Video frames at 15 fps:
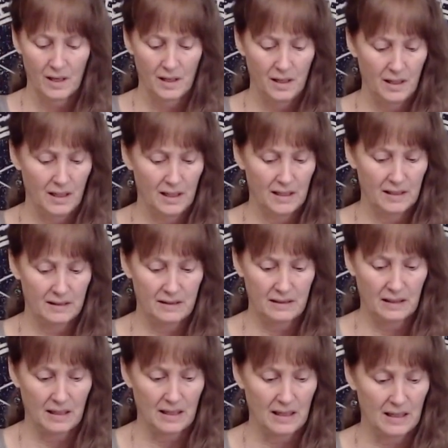It
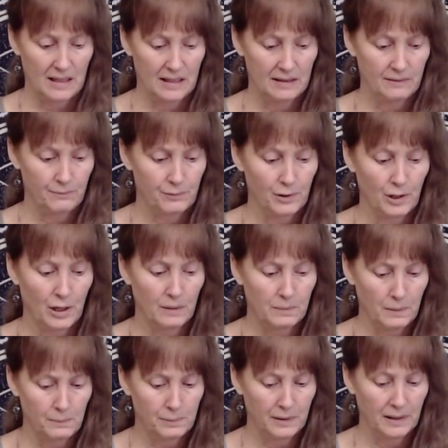
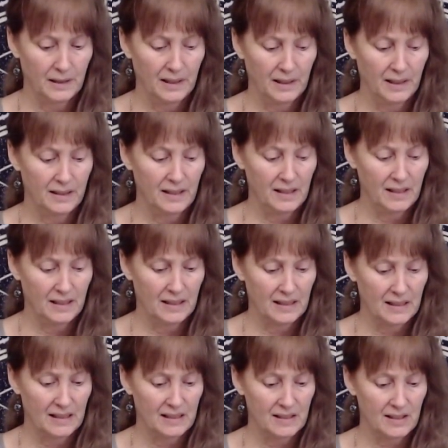probably
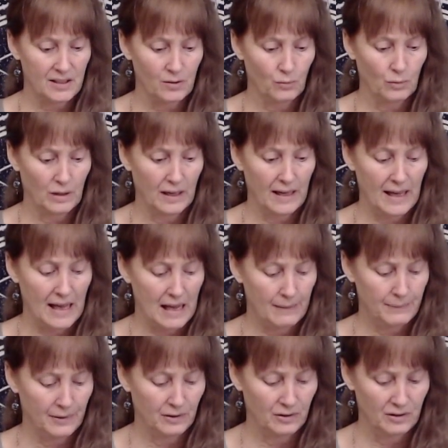is what
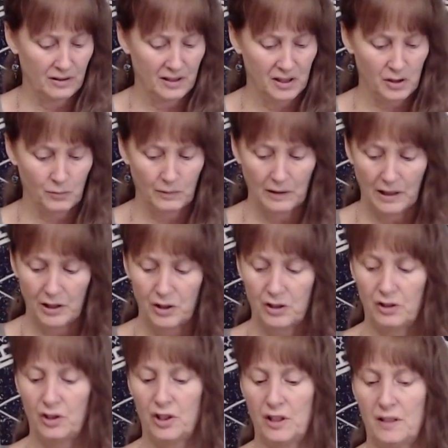happened to this
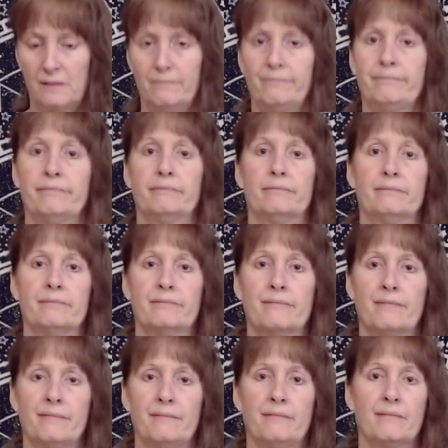relationship.
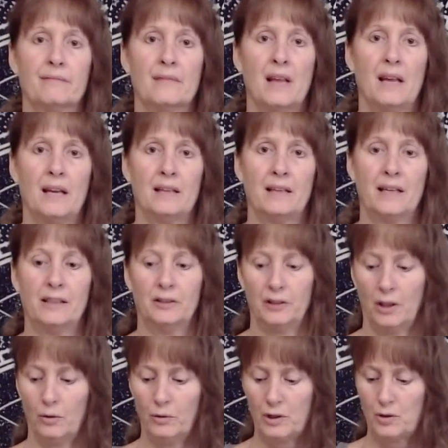And I don't
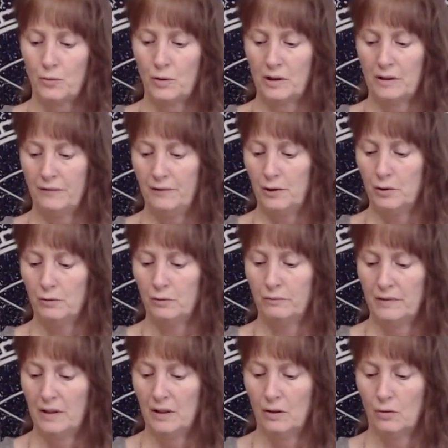know which one of you
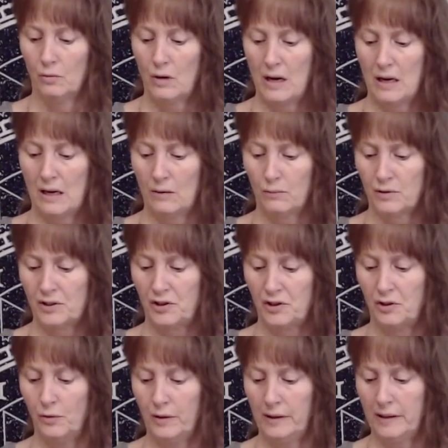was
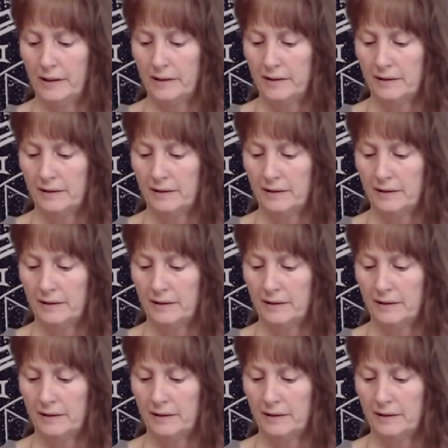doing it.